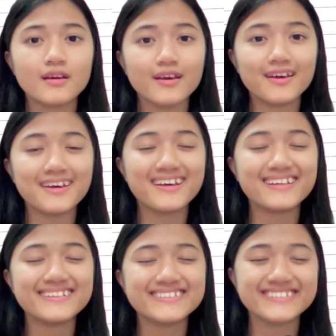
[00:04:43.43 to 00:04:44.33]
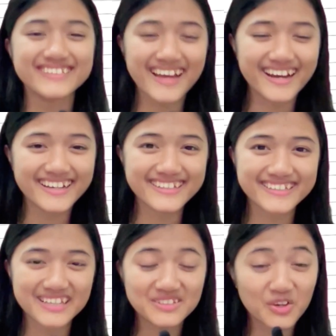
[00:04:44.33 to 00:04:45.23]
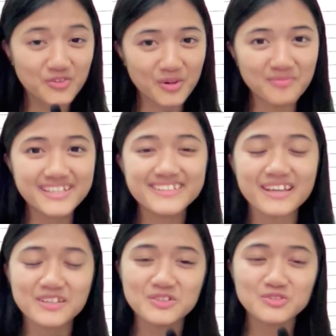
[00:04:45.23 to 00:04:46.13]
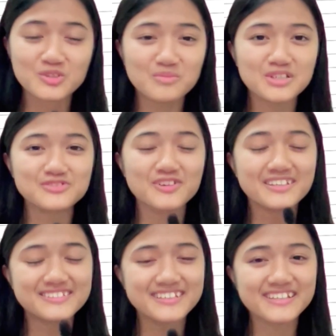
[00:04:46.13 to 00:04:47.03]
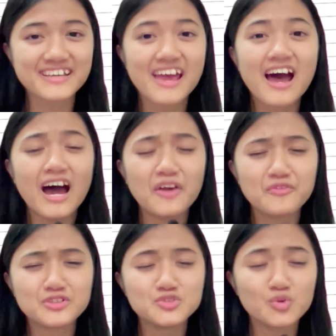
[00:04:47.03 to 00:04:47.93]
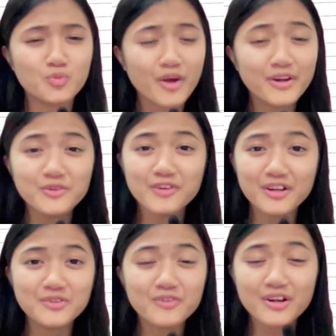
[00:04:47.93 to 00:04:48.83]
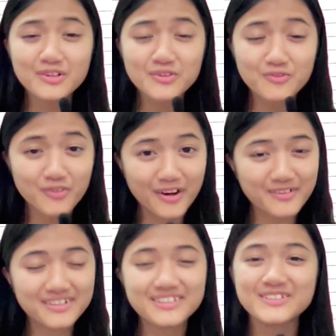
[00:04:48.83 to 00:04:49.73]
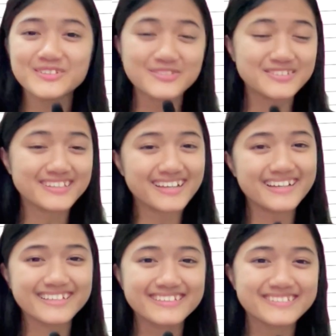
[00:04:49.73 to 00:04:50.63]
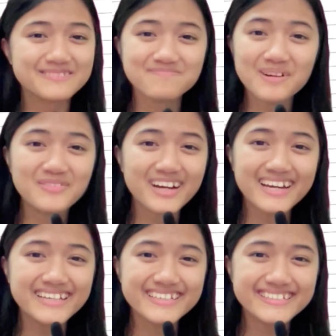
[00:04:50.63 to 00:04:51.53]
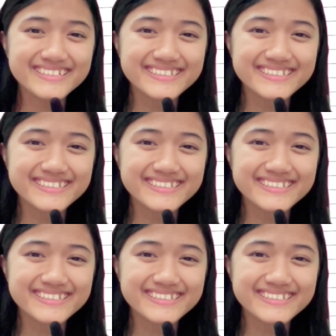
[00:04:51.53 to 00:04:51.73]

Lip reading: And yeah, that's all from me. Thank you so much for listening. I wish you very, very, very, very good luck. Bye bye.